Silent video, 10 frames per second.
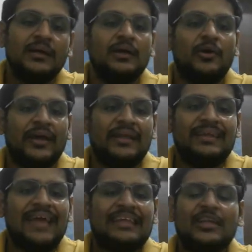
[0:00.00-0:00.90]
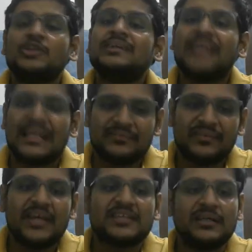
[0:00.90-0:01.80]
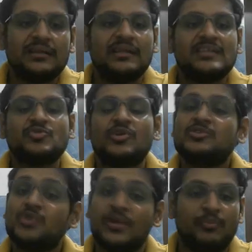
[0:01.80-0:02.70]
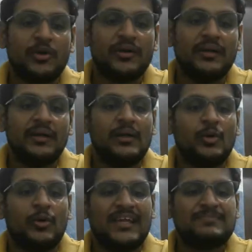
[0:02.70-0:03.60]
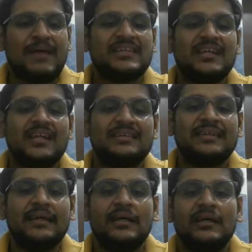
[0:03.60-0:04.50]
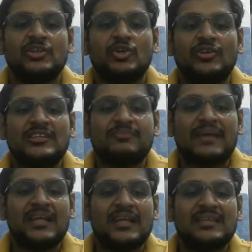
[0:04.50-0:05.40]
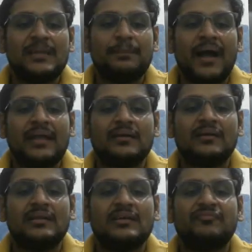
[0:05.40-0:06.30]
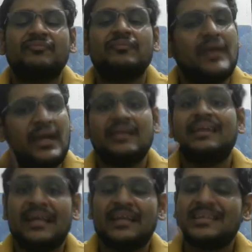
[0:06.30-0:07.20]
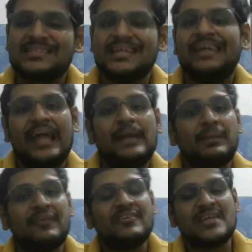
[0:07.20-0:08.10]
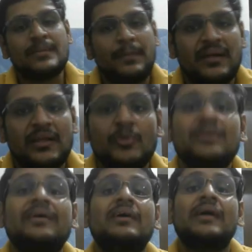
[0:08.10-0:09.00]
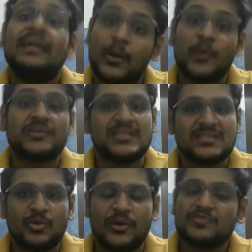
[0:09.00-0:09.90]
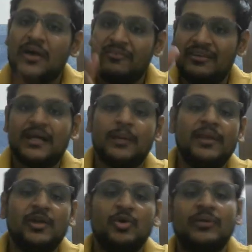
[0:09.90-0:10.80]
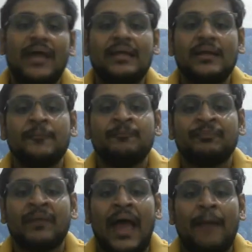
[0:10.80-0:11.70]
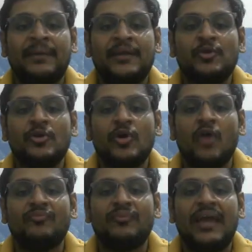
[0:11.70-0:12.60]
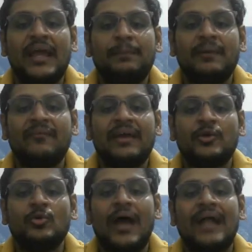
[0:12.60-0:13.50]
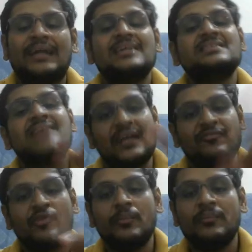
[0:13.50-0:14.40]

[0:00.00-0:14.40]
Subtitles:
Okay, then analogy, classification. These two also important. Okay, special reasoning. So this special listening part, the in recent GATE previous year paper, you will get the questions. Okay, so I will recommend you that aptitude of GATE PYQ, at least start from